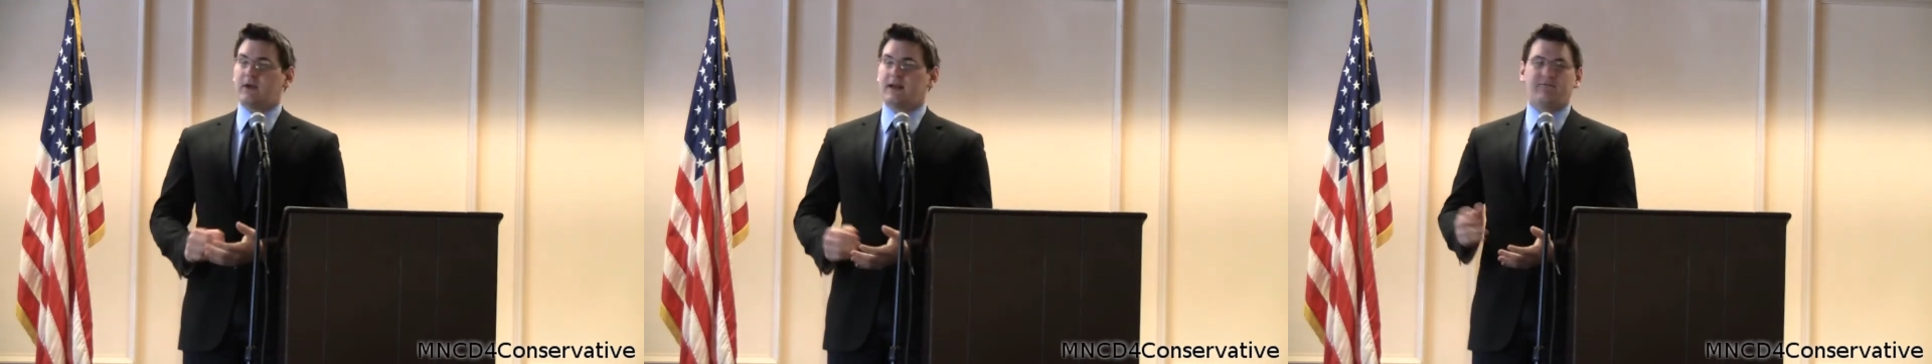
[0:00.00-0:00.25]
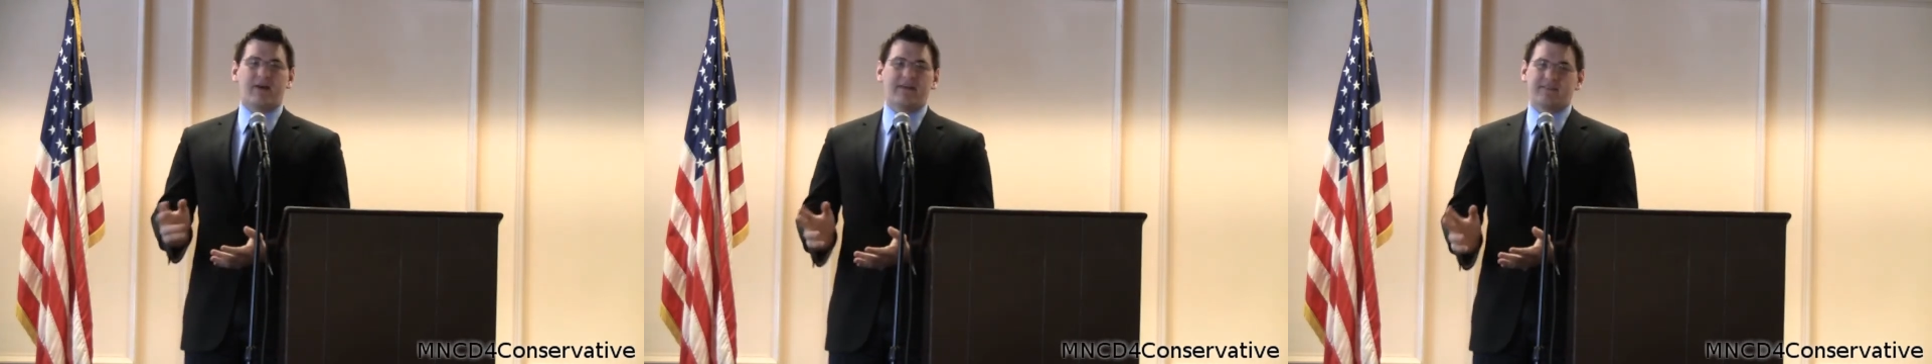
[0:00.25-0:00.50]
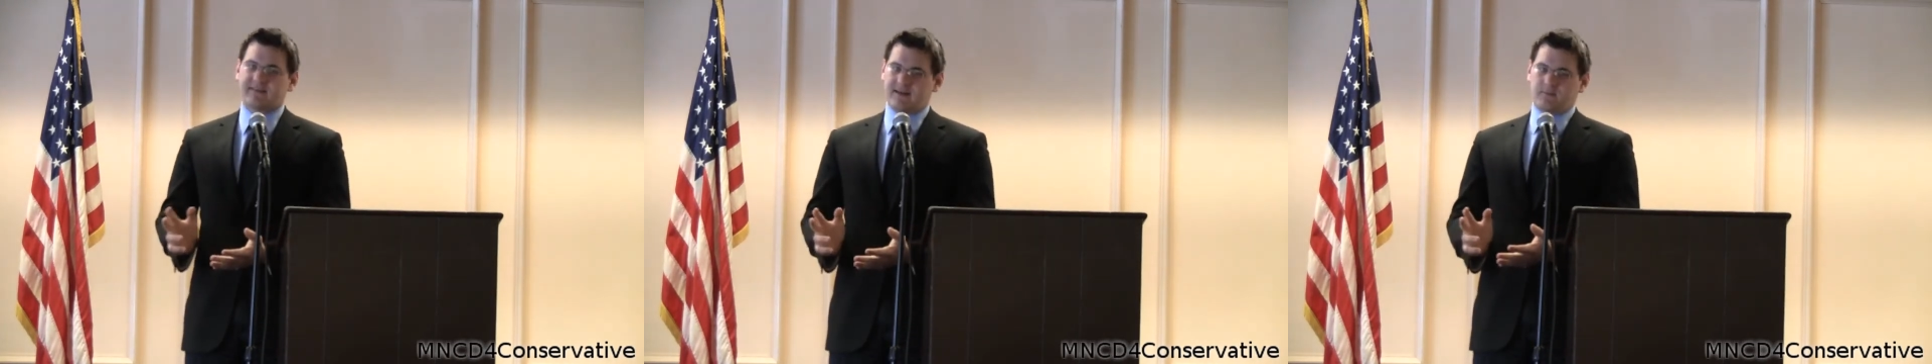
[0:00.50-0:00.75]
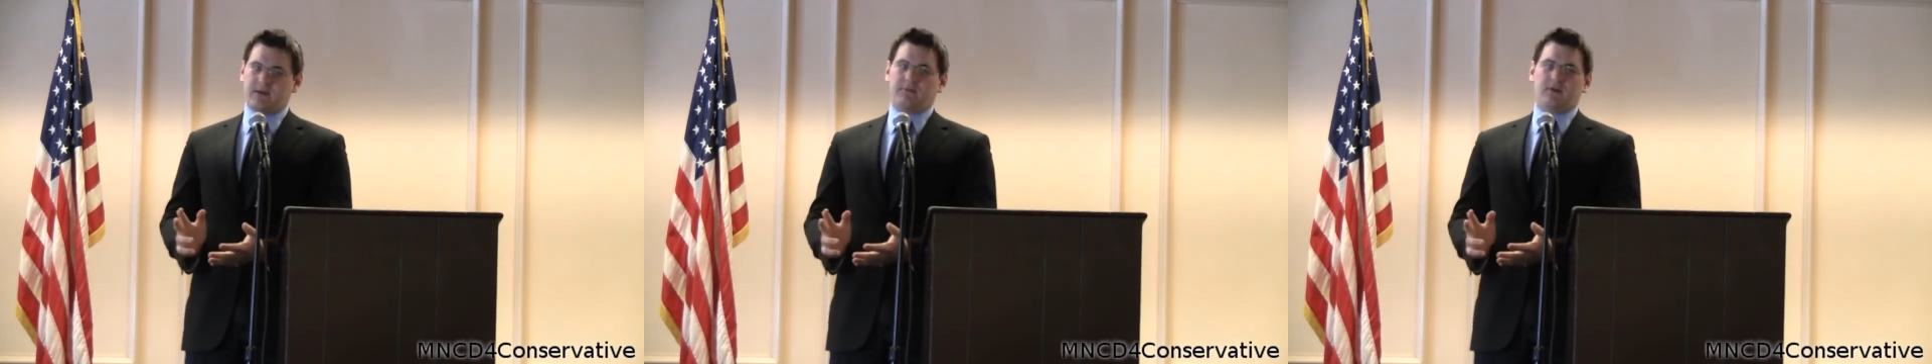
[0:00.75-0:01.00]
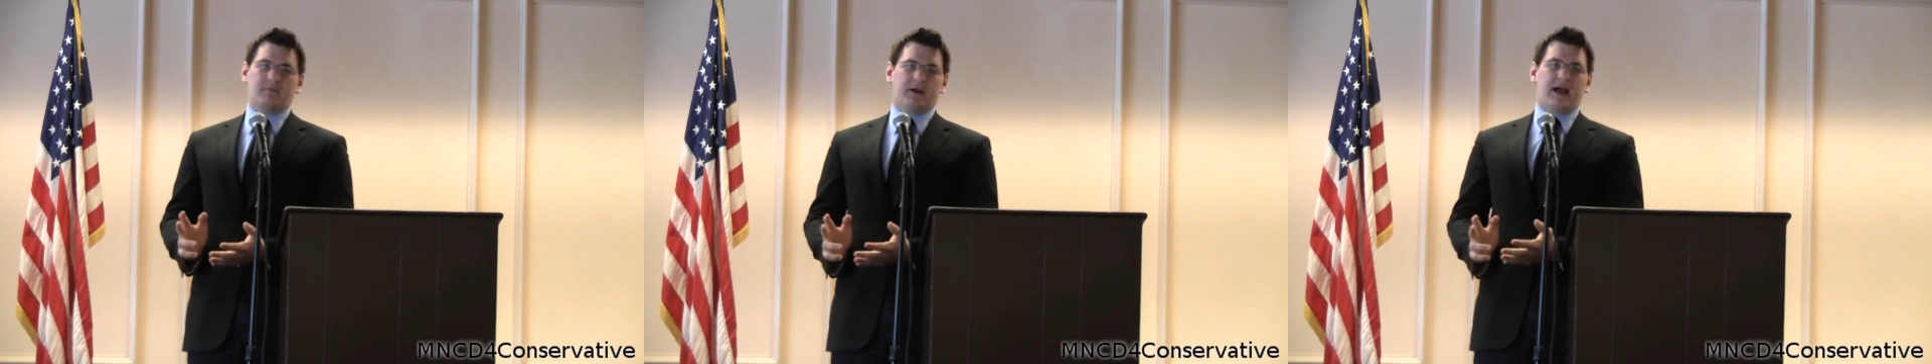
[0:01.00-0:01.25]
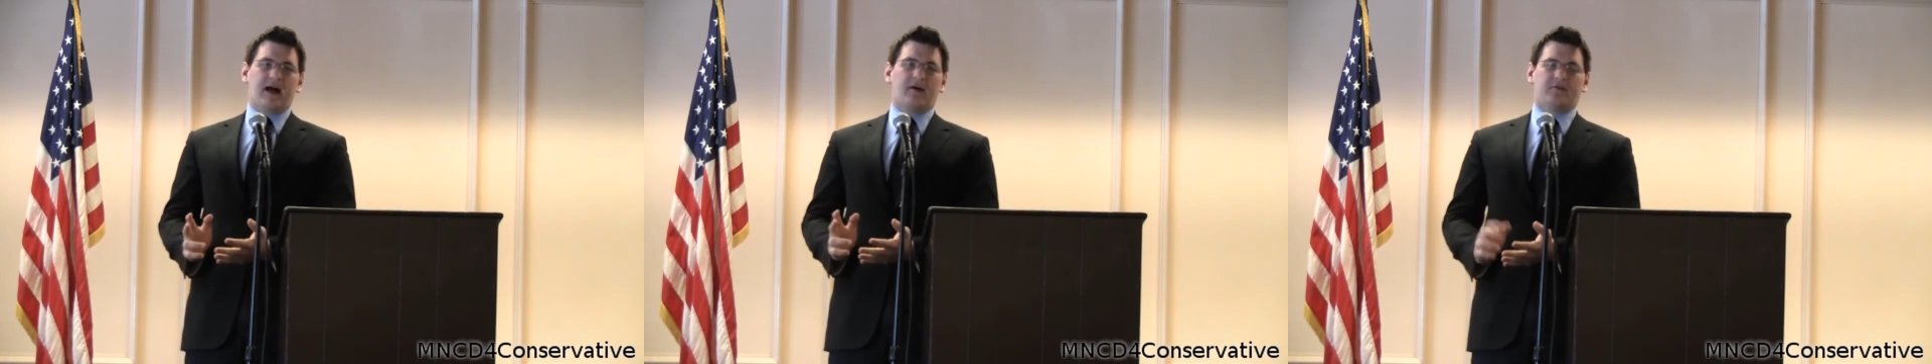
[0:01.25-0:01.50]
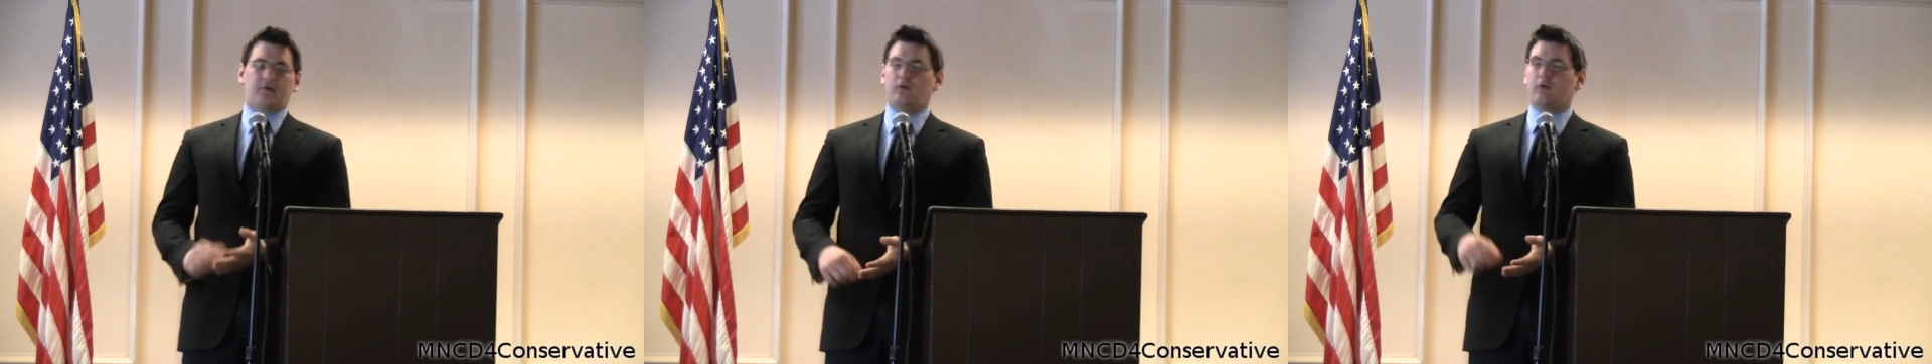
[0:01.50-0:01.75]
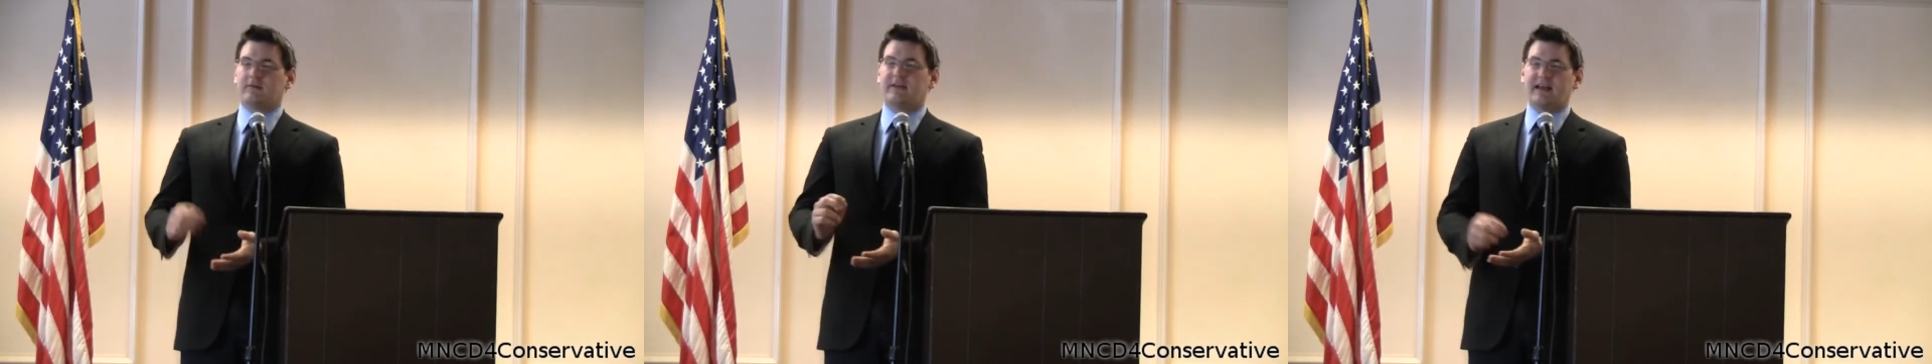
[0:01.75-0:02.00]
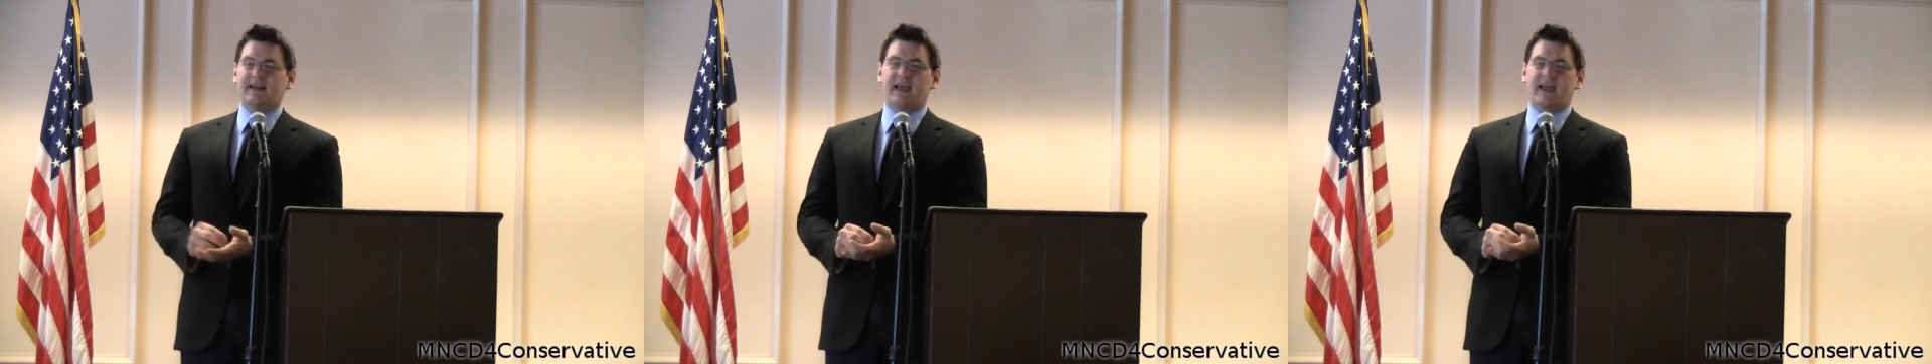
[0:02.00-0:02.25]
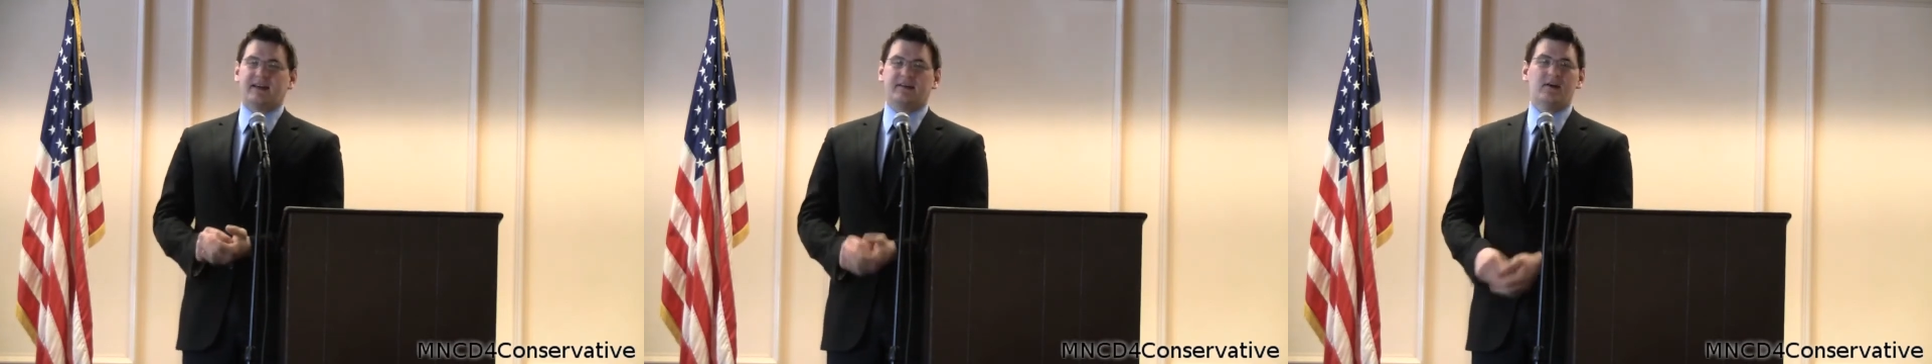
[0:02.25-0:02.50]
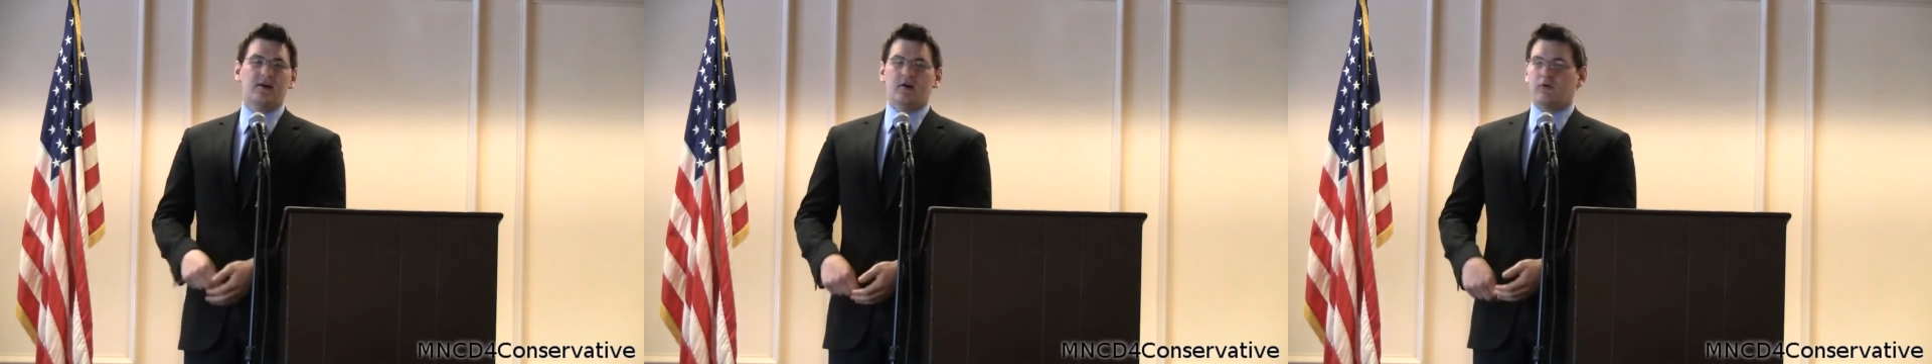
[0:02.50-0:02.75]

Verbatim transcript: We had five to 10 people at Macalester who are dedicated,